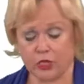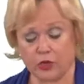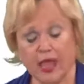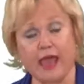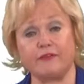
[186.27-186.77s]

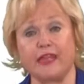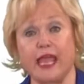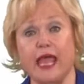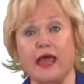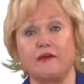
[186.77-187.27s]
You have to
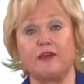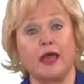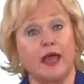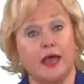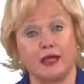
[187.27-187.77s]
have
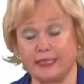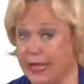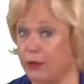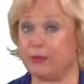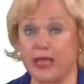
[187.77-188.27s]
a
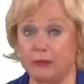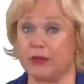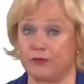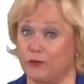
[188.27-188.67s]
down payment